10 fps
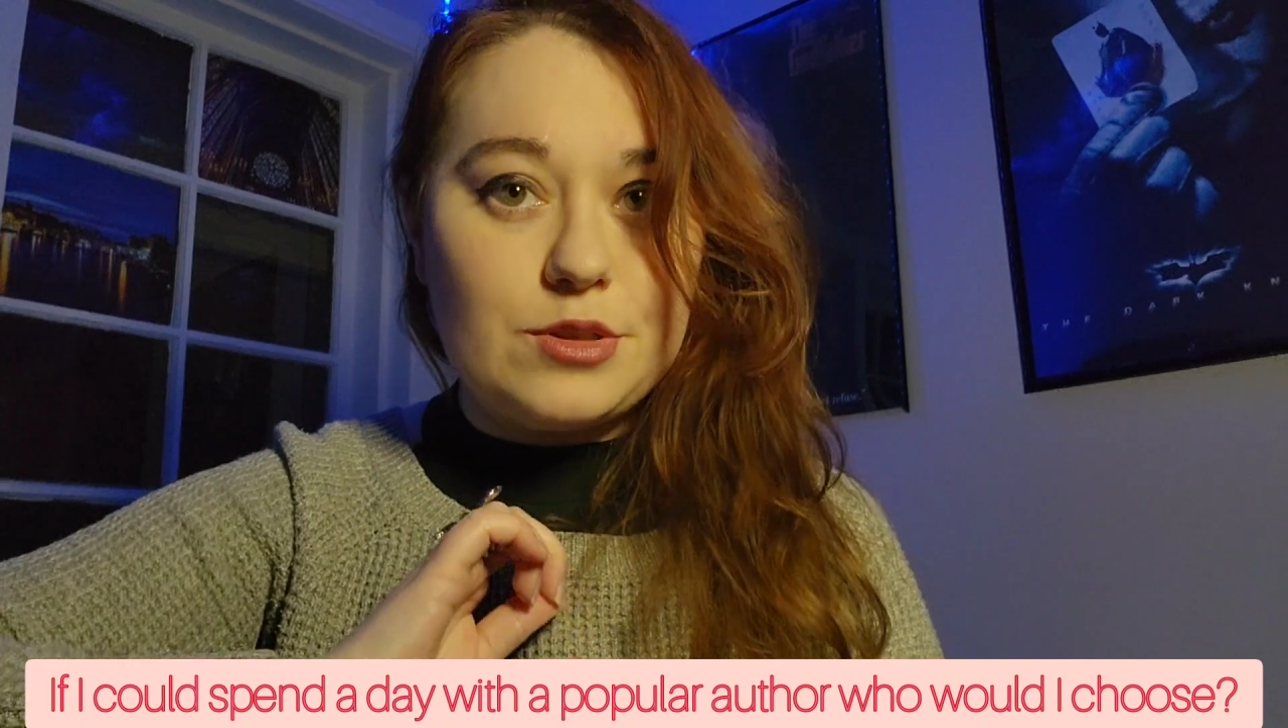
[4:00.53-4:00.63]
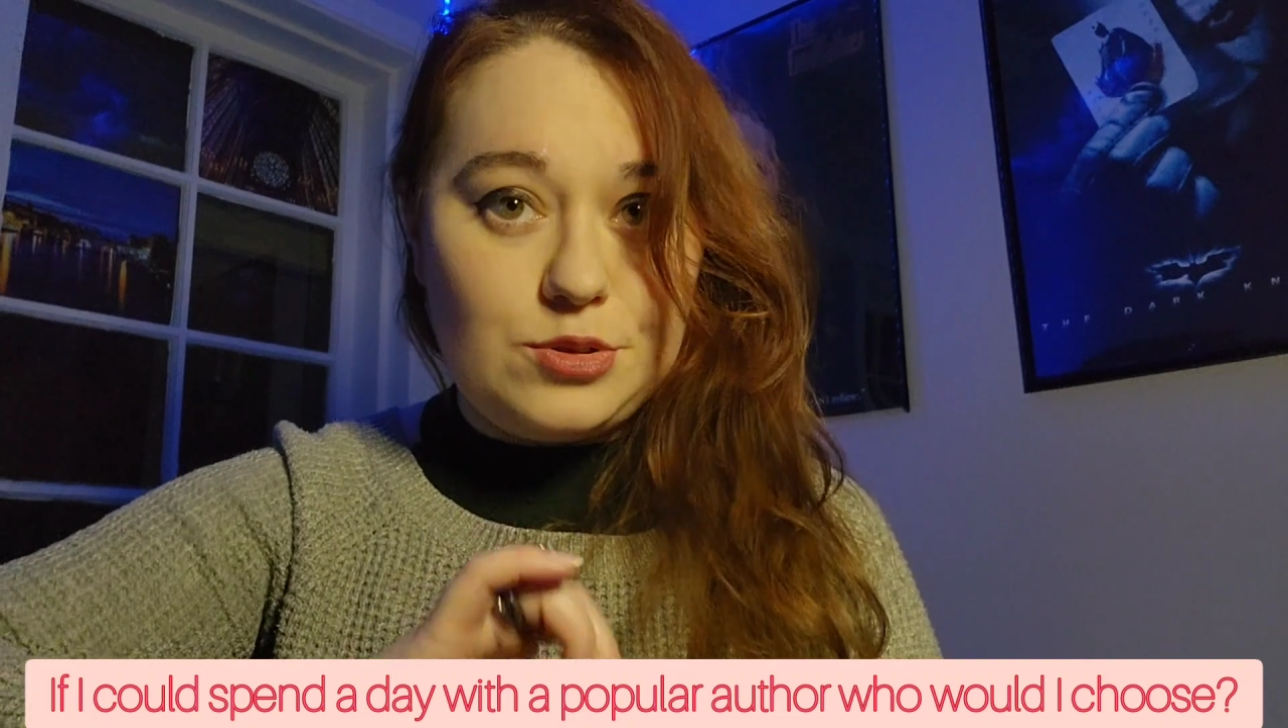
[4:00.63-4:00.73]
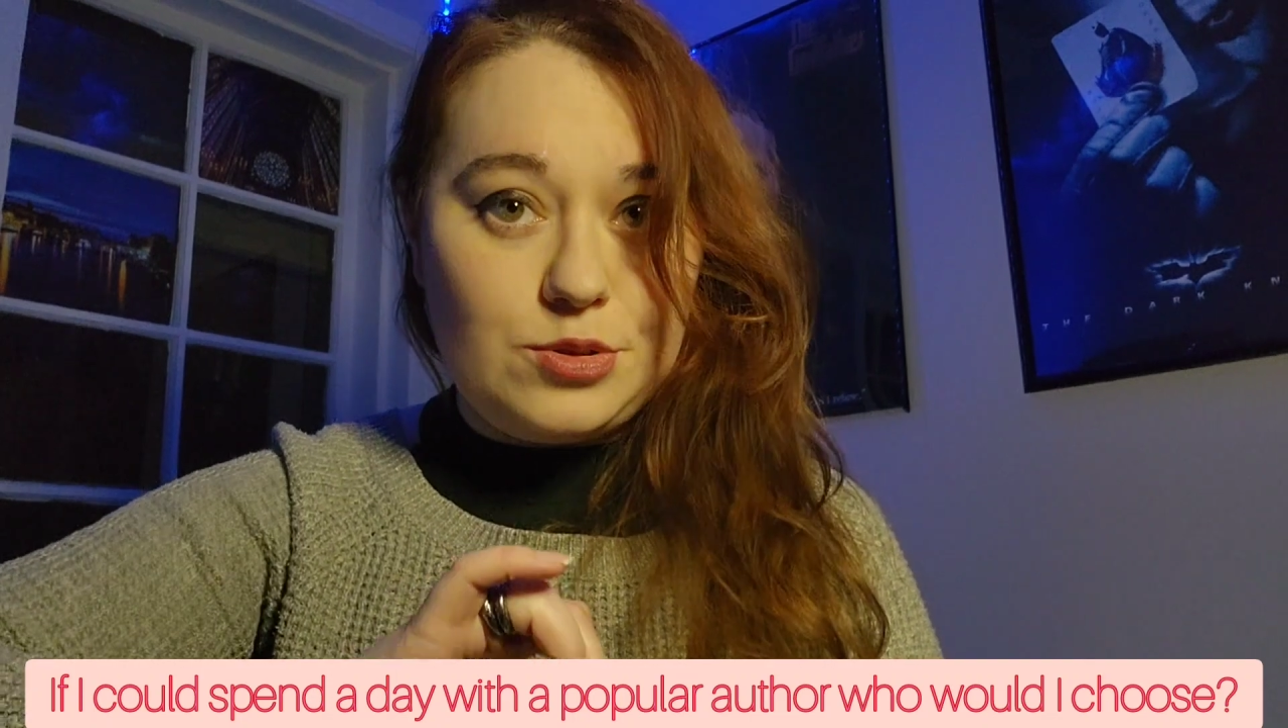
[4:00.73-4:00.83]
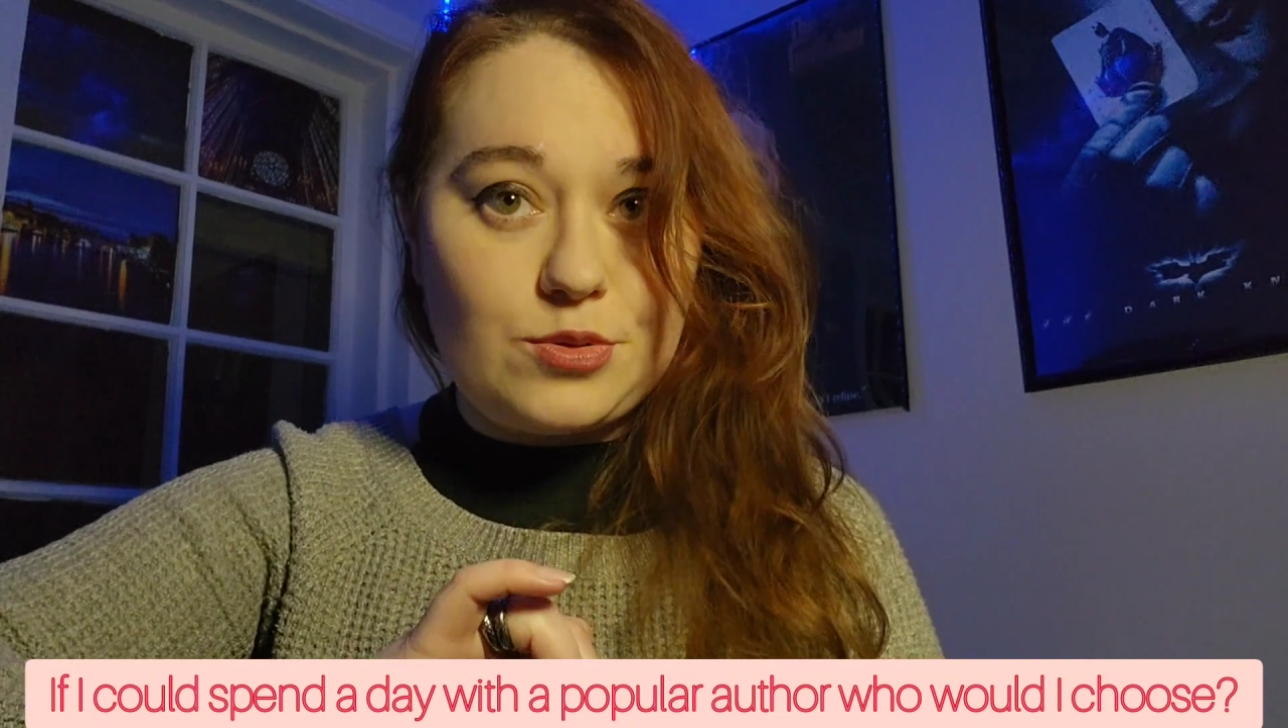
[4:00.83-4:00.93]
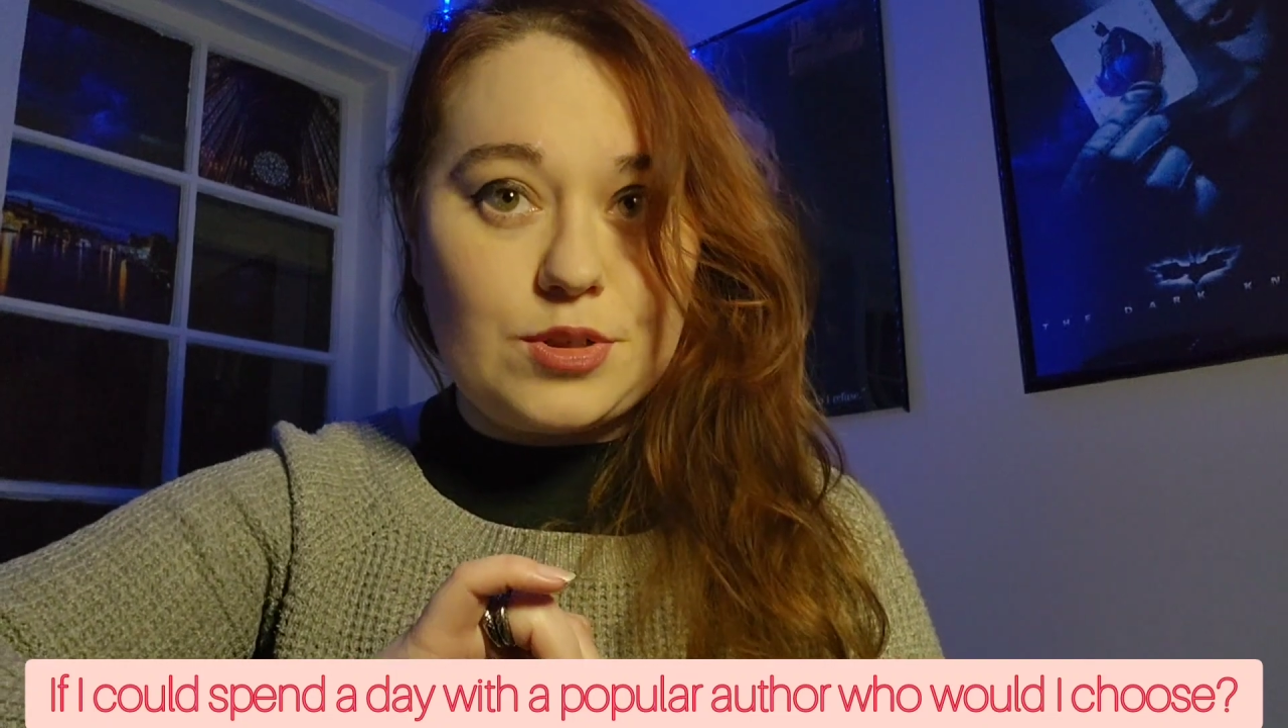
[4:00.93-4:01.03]

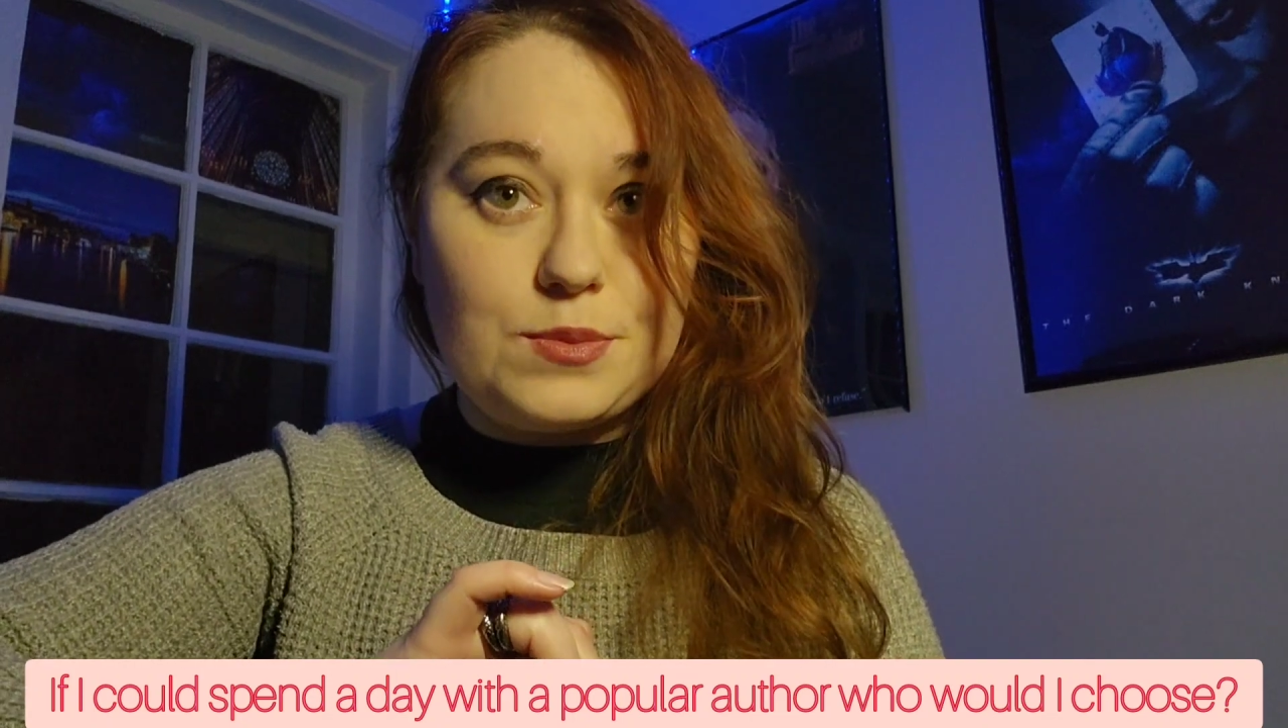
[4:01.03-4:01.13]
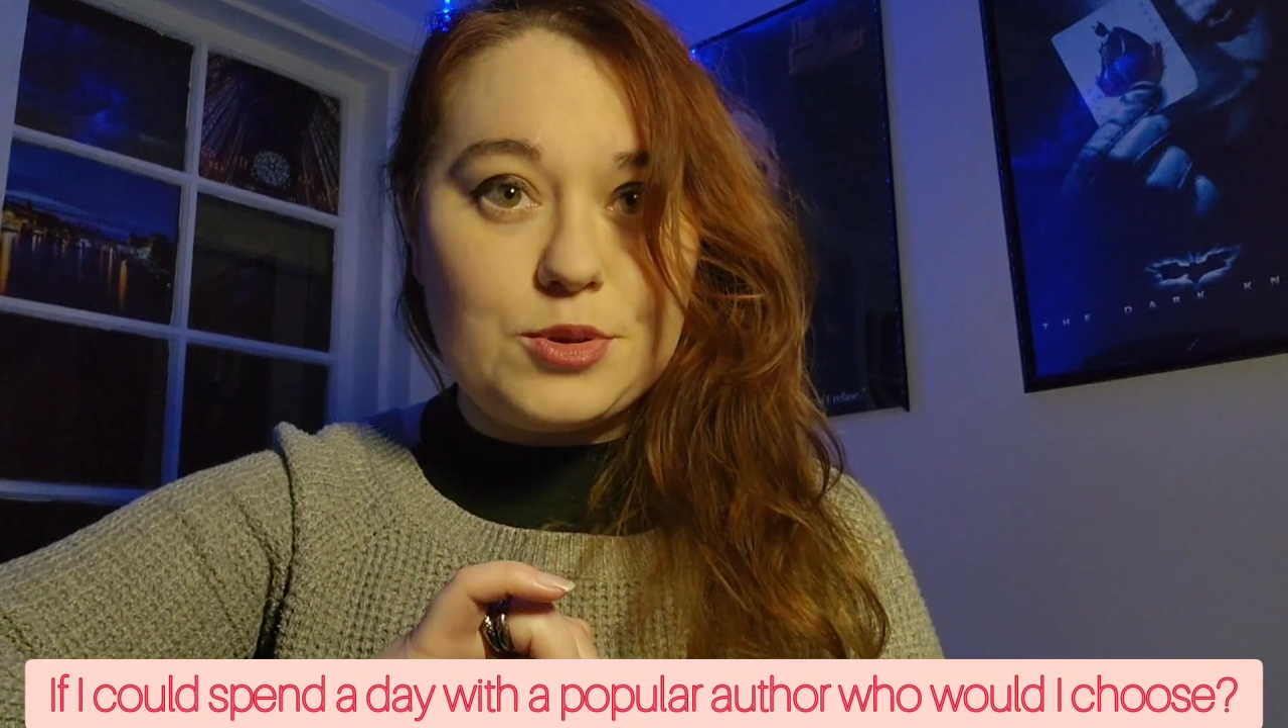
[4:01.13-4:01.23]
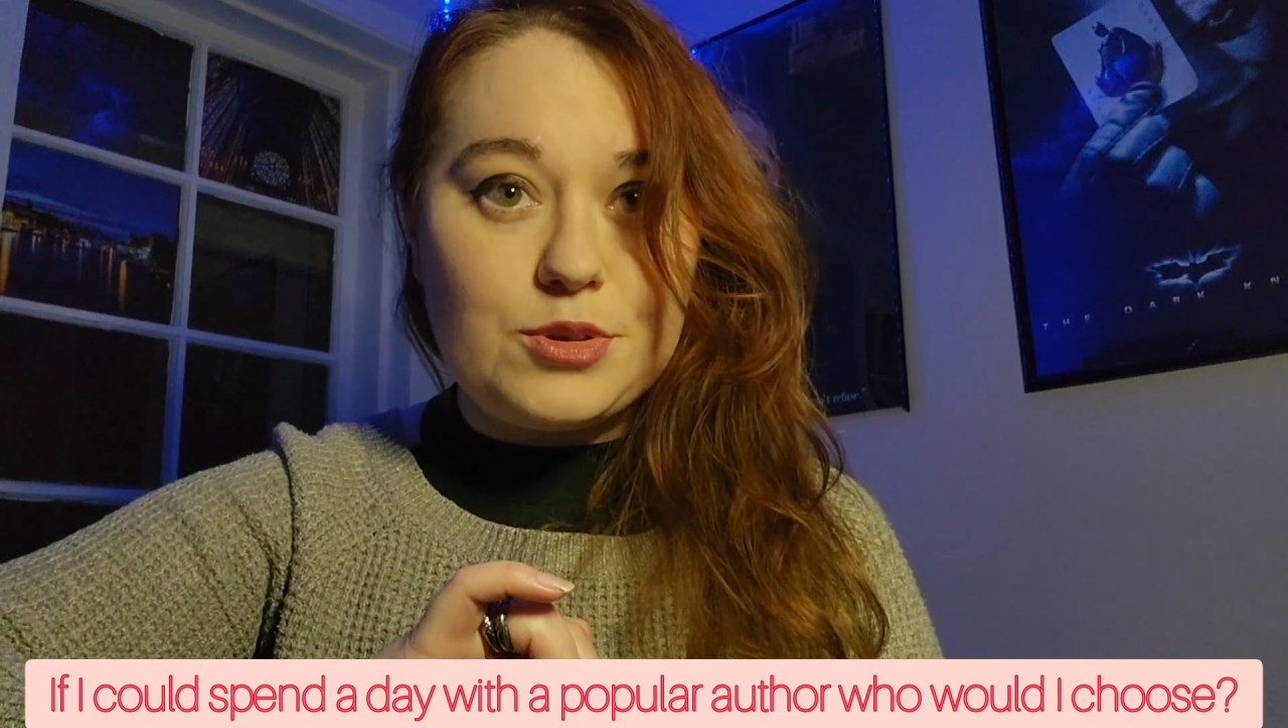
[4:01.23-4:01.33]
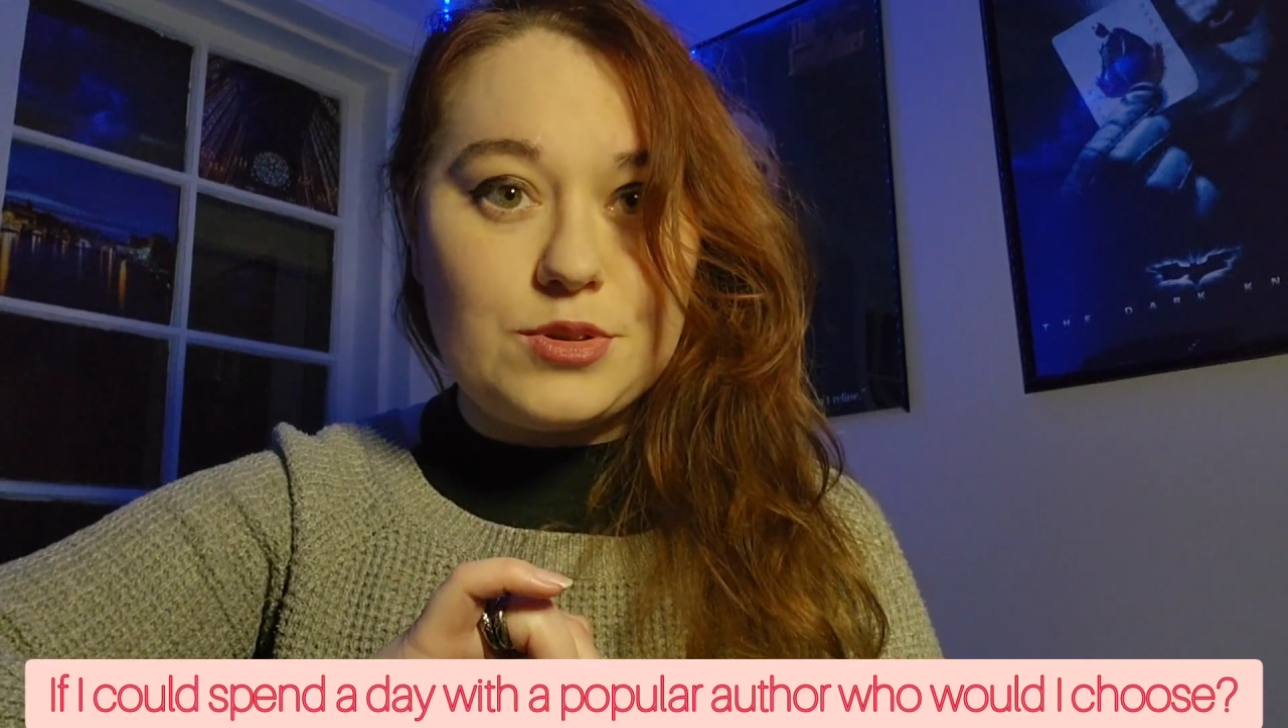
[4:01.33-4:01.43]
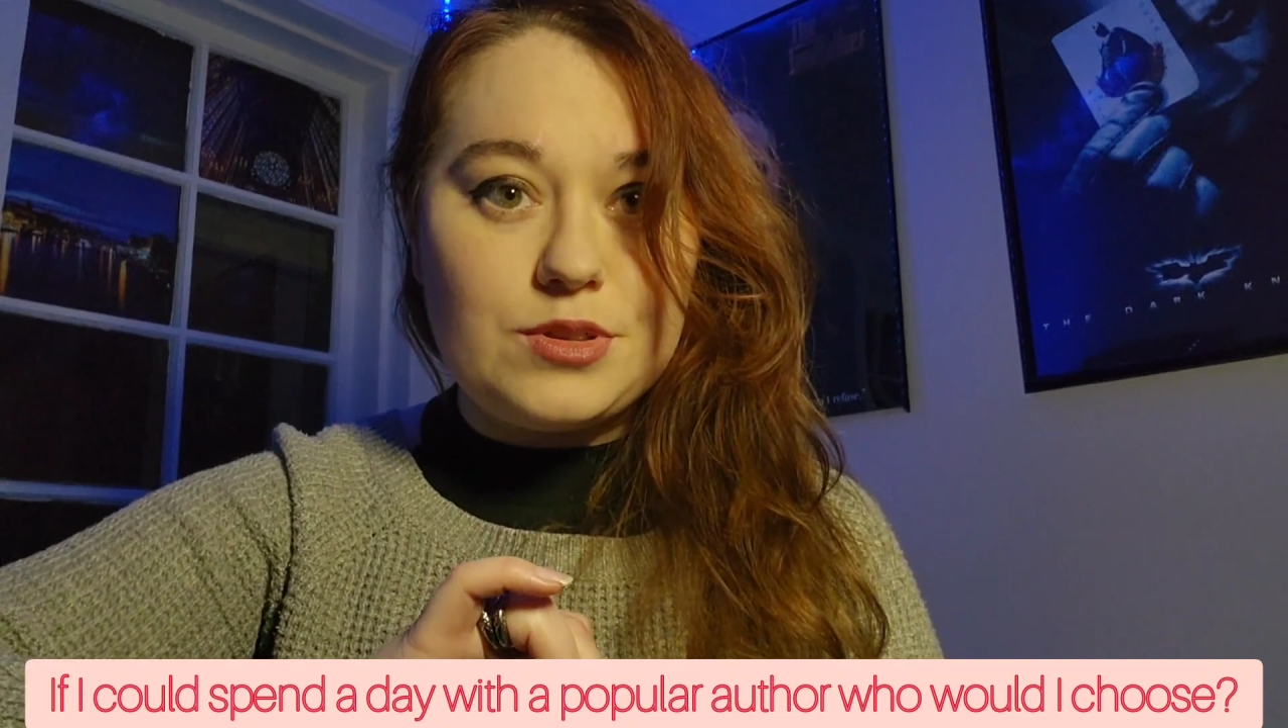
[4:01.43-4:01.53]

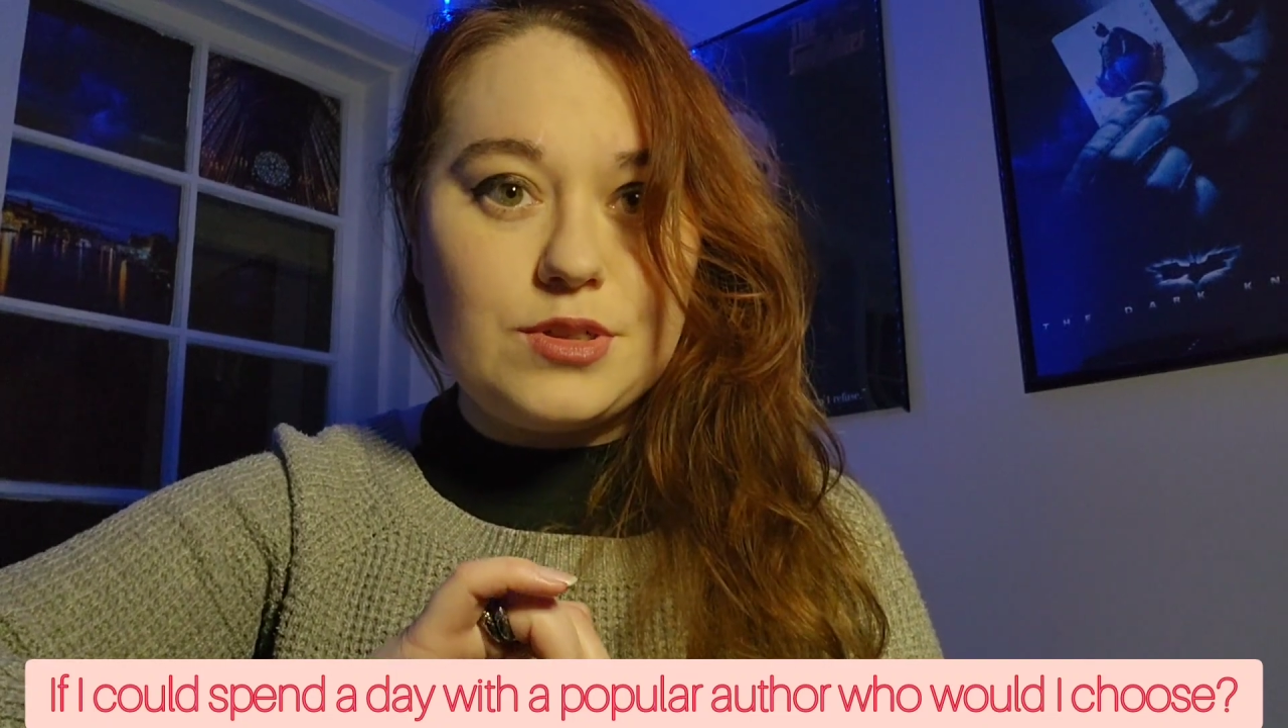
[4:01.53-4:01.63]
adorable.